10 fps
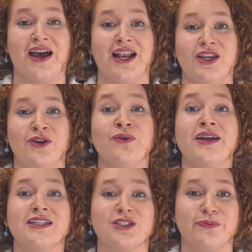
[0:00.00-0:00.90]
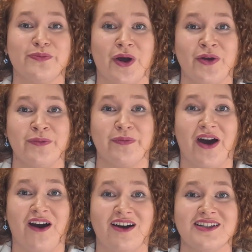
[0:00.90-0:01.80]
value, its component
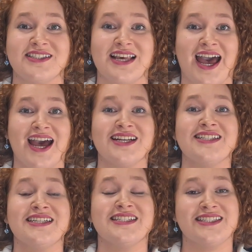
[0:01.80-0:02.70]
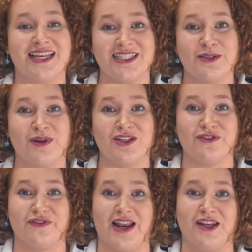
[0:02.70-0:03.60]
parts, and its
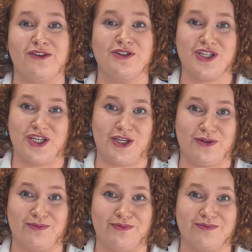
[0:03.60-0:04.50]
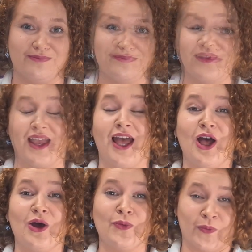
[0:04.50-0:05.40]
sentimental value to you.
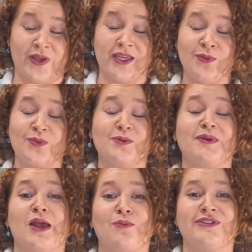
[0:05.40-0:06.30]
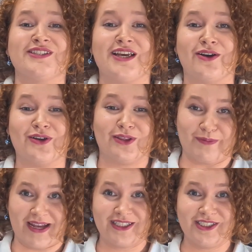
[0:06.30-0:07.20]
We will be able to tell you the
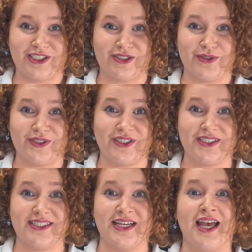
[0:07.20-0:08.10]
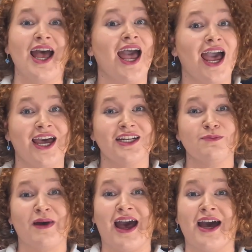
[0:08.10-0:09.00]
metals used, and
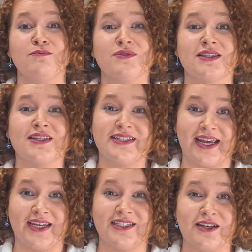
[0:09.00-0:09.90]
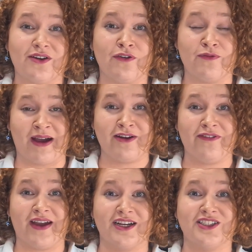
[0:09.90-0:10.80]
perhaps the date of
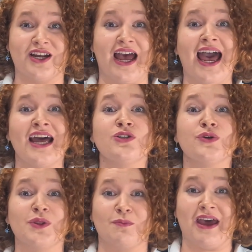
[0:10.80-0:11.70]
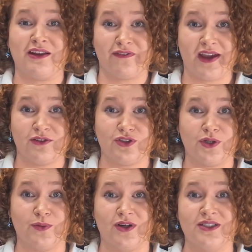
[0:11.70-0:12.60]
manufacture and who the
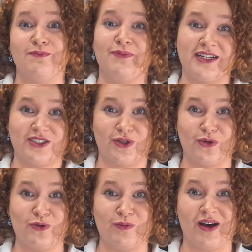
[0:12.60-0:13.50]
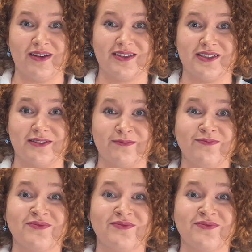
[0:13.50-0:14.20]
manufacturer was based on the hallmarks.